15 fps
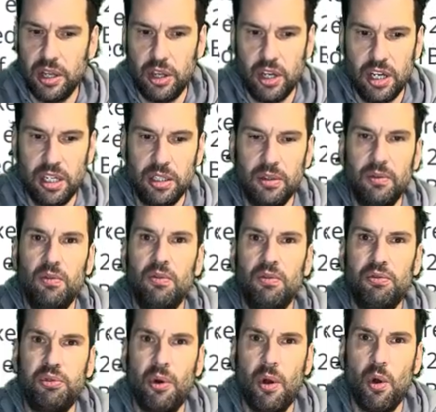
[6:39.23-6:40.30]
the
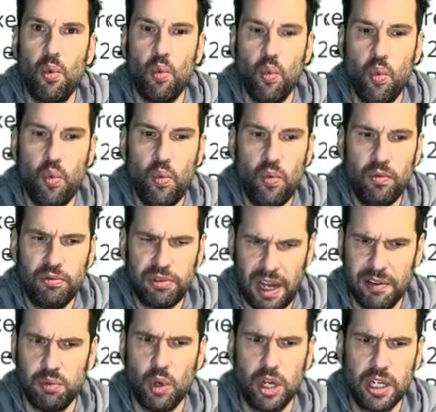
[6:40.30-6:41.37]
5
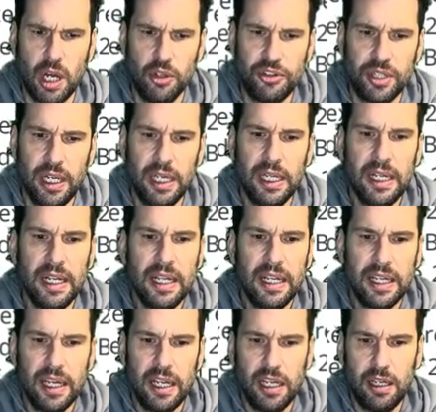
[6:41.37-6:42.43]
workouts.
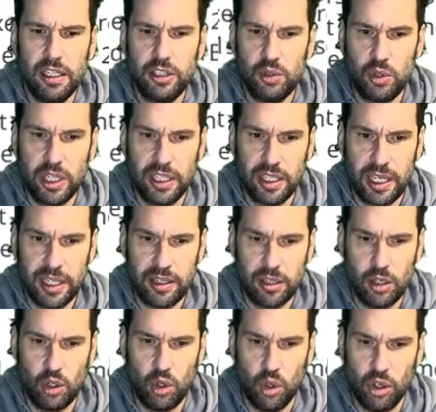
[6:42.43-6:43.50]
You can get
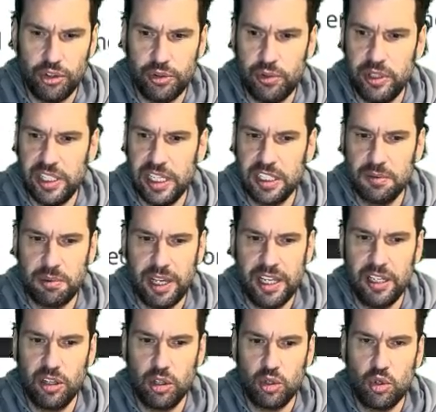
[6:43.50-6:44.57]
a glossary
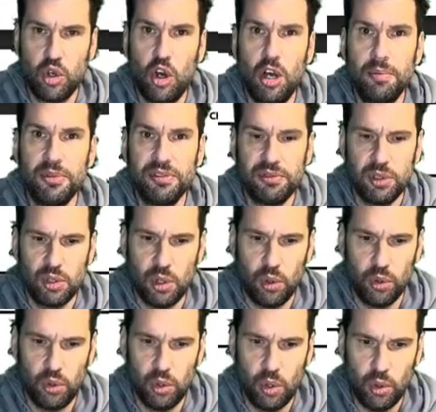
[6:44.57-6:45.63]
explaining the terms. If you
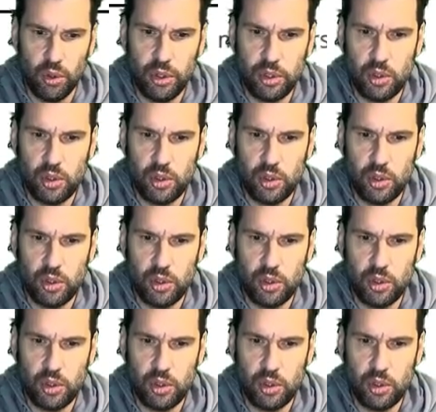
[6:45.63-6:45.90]
don't know the